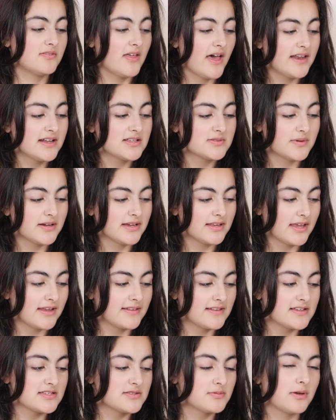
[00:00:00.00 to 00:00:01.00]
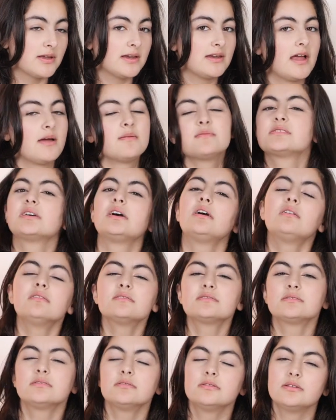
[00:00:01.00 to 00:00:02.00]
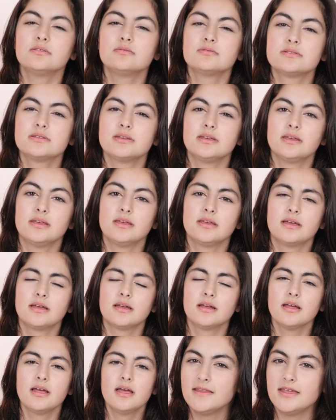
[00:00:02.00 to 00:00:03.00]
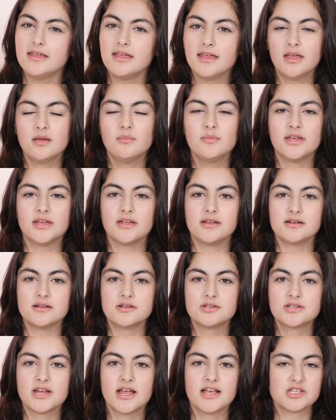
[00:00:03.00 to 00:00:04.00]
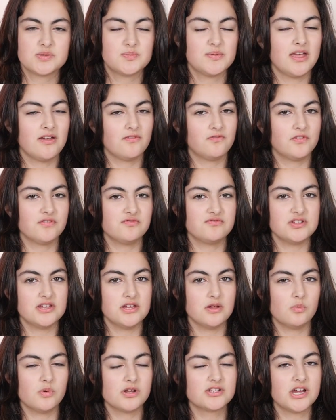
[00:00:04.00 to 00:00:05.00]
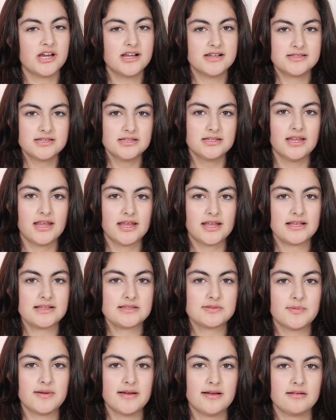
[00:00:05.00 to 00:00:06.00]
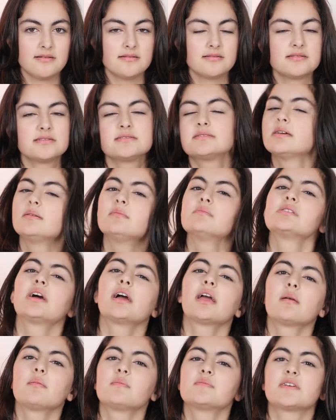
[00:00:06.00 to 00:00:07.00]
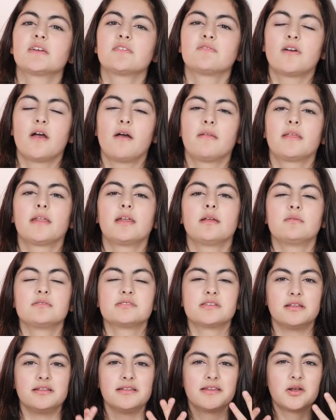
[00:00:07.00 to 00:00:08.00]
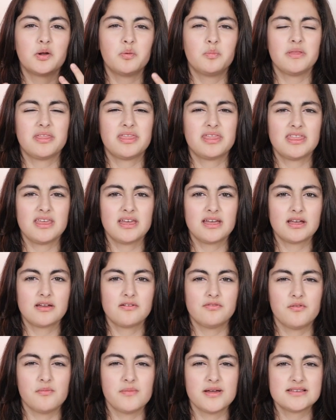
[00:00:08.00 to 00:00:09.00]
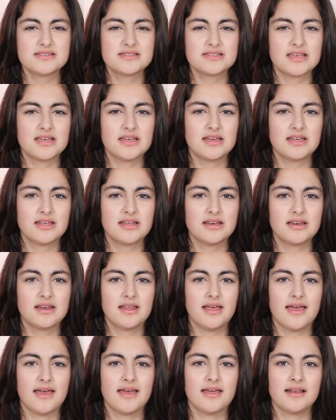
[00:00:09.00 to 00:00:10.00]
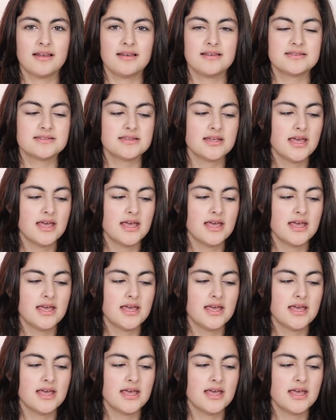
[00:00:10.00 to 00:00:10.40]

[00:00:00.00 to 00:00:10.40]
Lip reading: that is why I like this one. I was also using the Image SPF 50, which I did like as well. Sometimes I found that it was a little bit thick for my skin, and